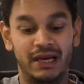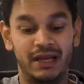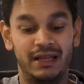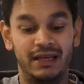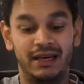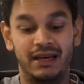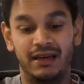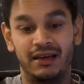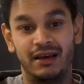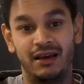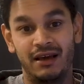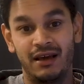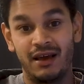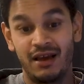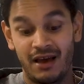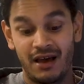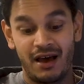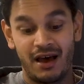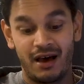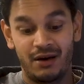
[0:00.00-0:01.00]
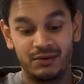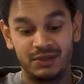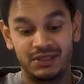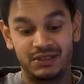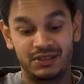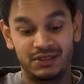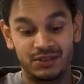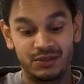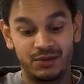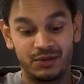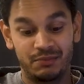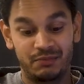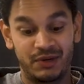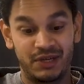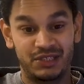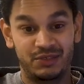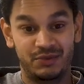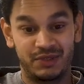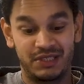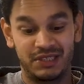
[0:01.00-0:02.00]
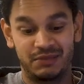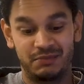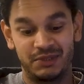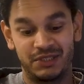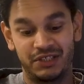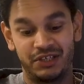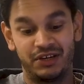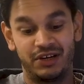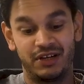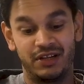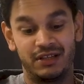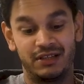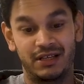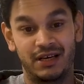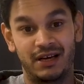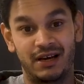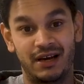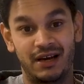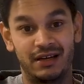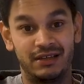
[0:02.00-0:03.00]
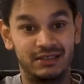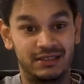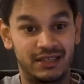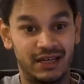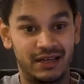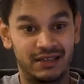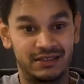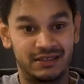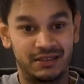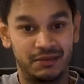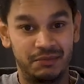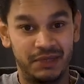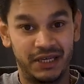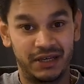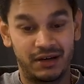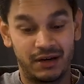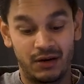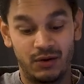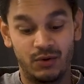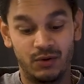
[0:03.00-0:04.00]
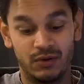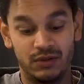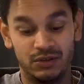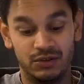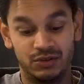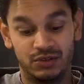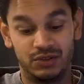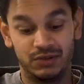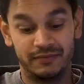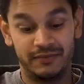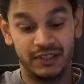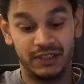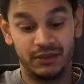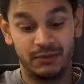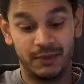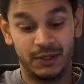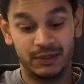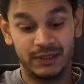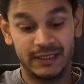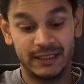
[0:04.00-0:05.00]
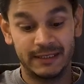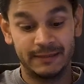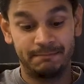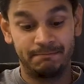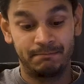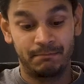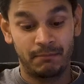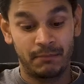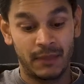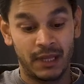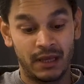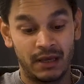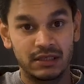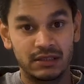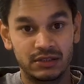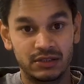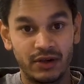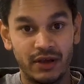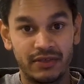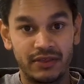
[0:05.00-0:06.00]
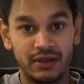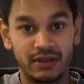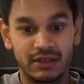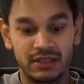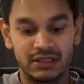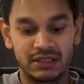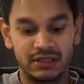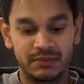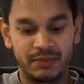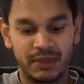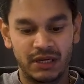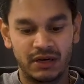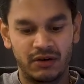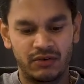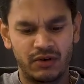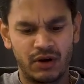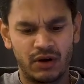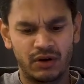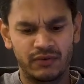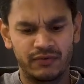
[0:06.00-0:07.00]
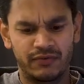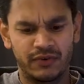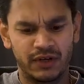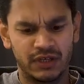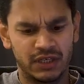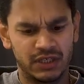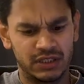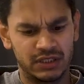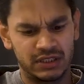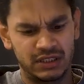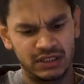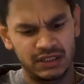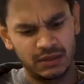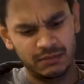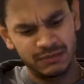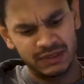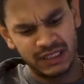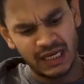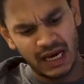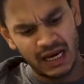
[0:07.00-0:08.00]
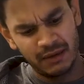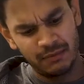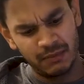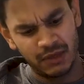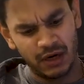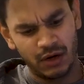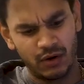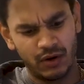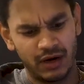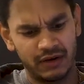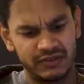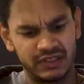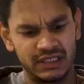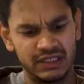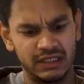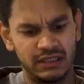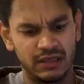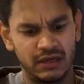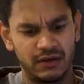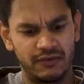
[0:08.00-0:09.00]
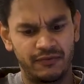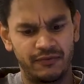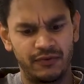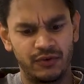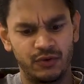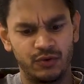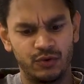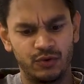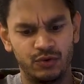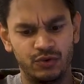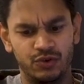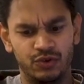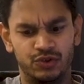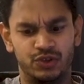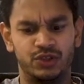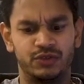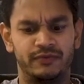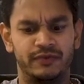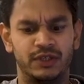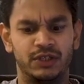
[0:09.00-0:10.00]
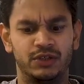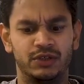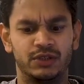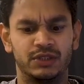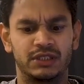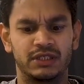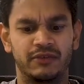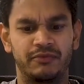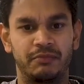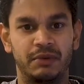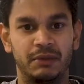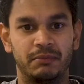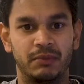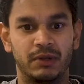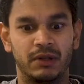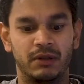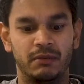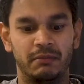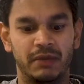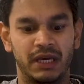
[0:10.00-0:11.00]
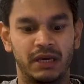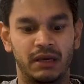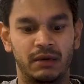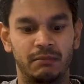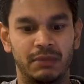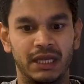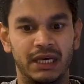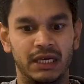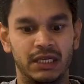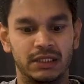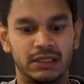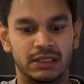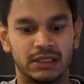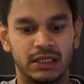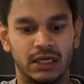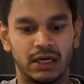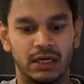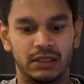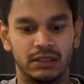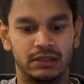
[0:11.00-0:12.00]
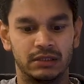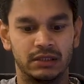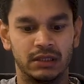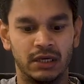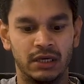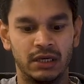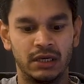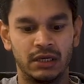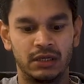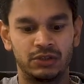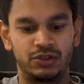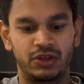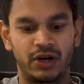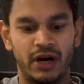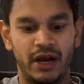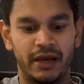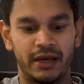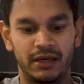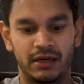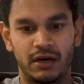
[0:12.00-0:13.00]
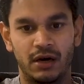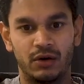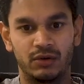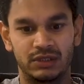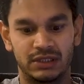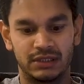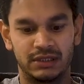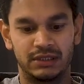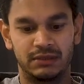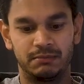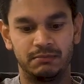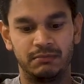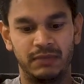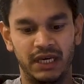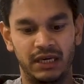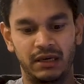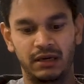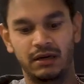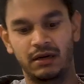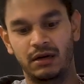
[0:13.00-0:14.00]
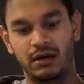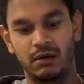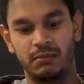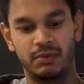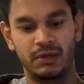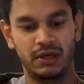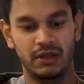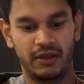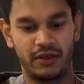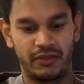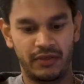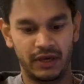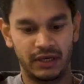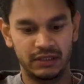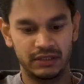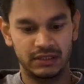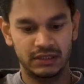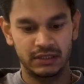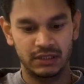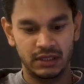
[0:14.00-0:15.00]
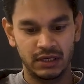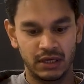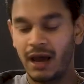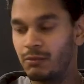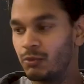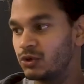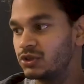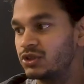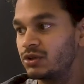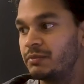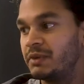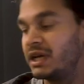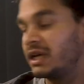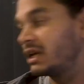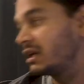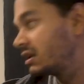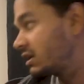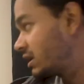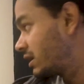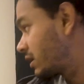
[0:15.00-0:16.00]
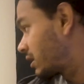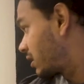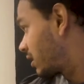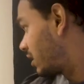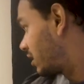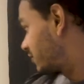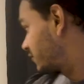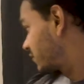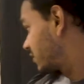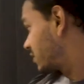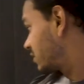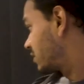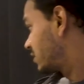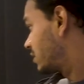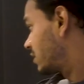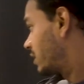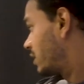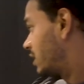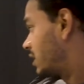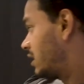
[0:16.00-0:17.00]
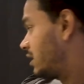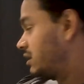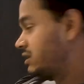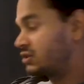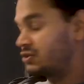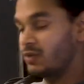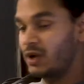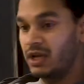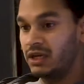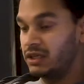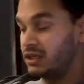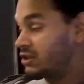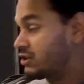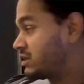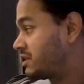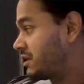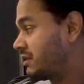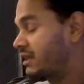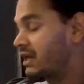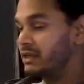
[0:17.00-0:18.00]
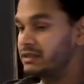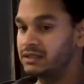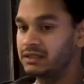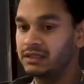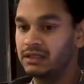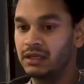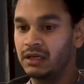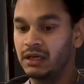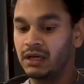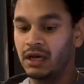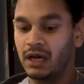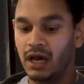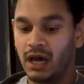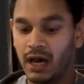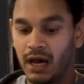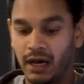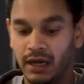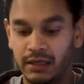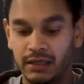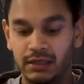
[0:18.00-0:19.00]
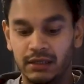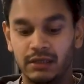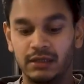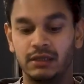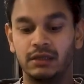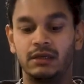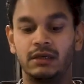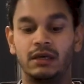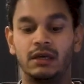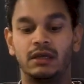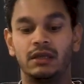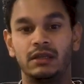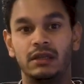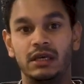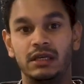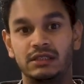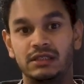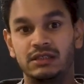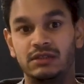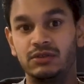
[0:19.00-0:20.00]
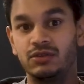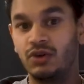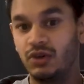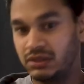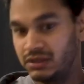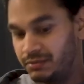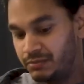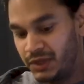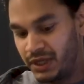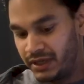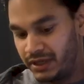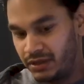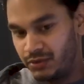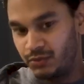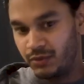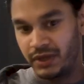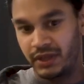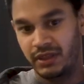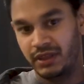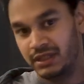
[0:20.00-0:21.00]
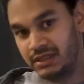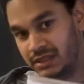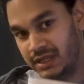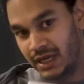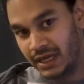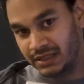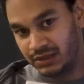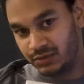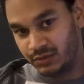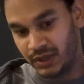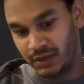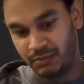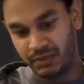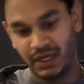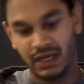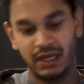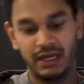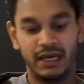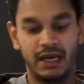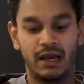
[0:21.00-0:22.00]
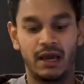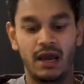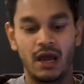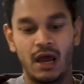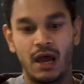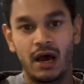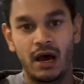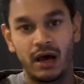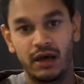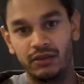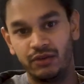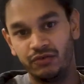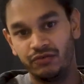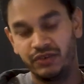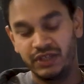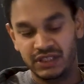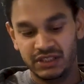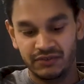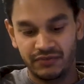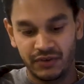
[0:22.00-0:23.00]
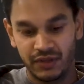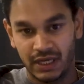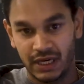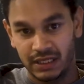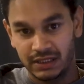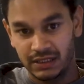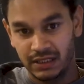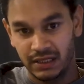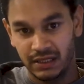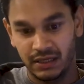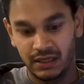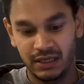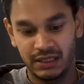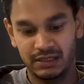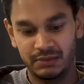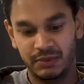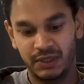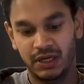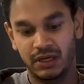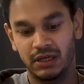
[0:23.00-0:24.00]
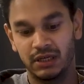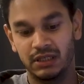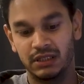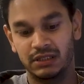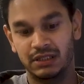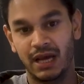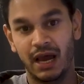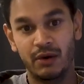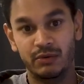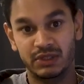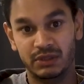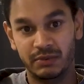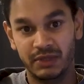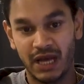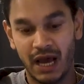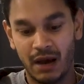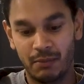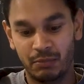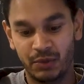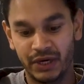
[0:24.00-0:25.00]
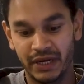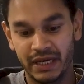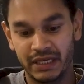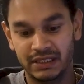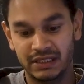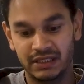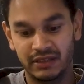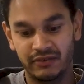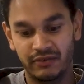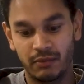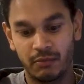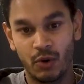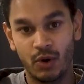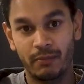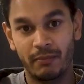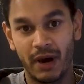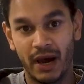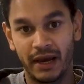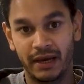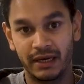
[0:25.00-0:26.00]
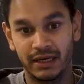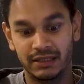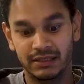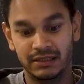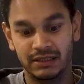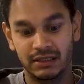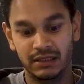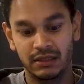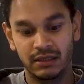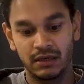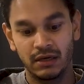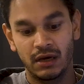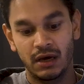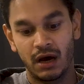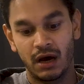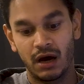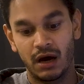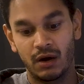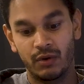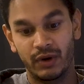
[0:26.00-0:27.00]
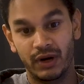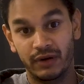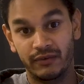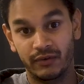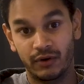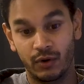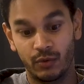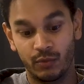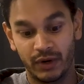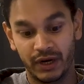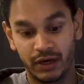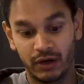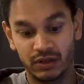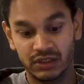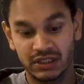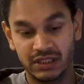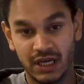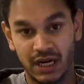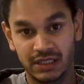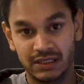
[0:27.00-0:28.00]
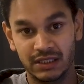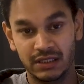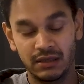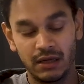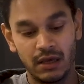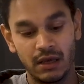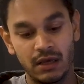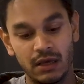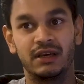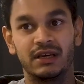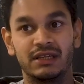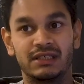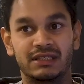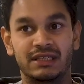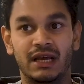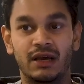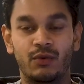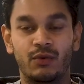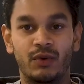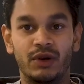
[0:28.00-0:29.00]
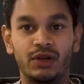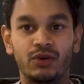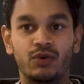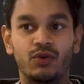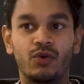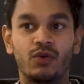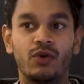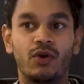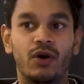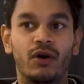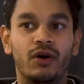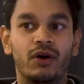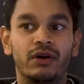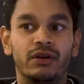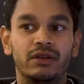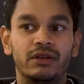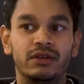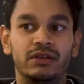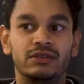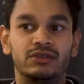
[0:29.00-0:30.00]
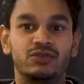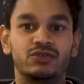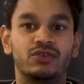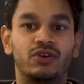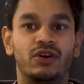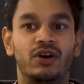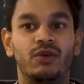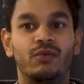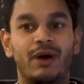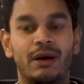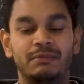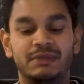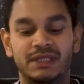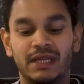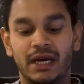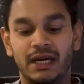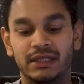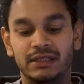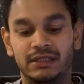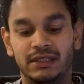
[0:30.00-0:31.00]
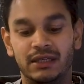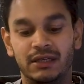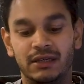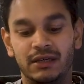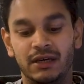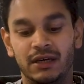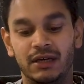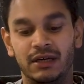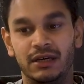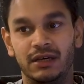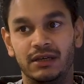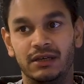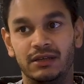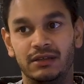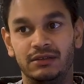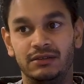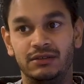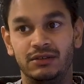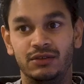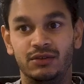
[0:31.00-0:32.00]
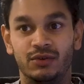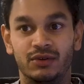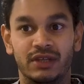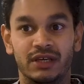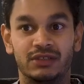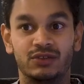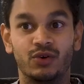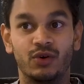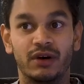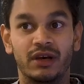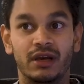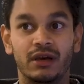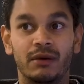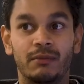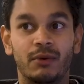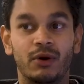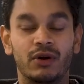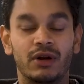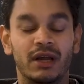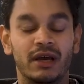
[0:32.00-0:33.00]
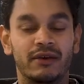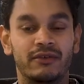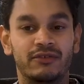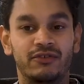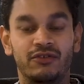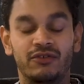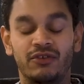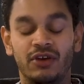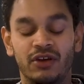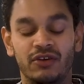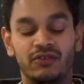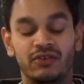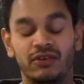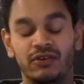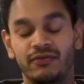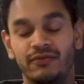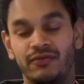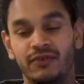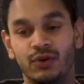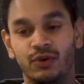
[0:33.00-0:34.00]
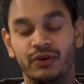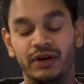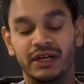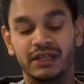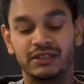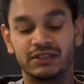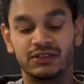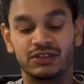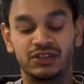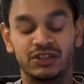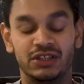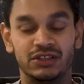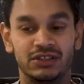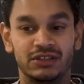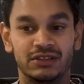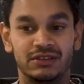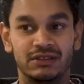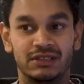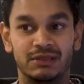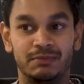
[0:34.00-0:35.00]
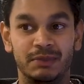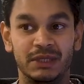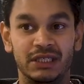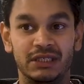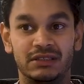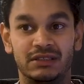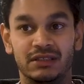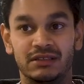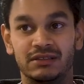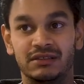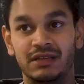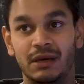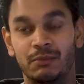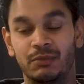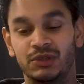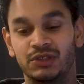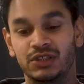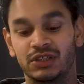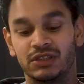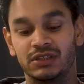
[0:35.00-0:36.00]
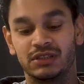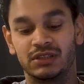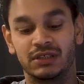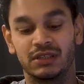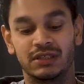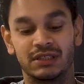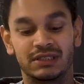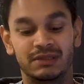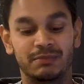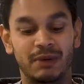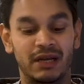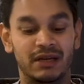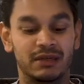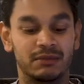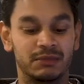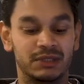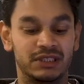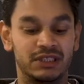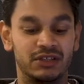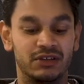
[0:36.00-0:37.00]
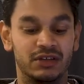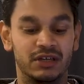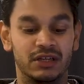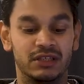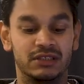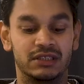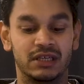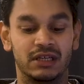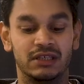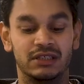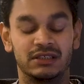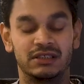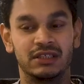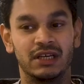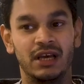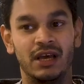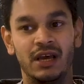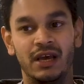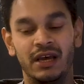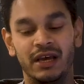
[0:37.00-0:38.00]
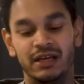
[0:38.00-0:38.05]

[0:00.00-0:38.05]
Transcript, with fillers: PLA. I was so impressed with this material that I decided to make a whole YouTube video about it. So I think this has been around for some time now. I've seen a few YouTube videos of people making planes and trying it out and making a couple other things. I'm also making an aircraft uh, as well. It looks like that. And it's not made with this lightweight PLA. And the reason for that is because I was a bit apprehensive about buying it uh, when I when I got started. The thing is, like when you go on the tutorial website, uh, you know they're talking about like changing flow rate and changing speeds and temperatures and expanding materials, and it's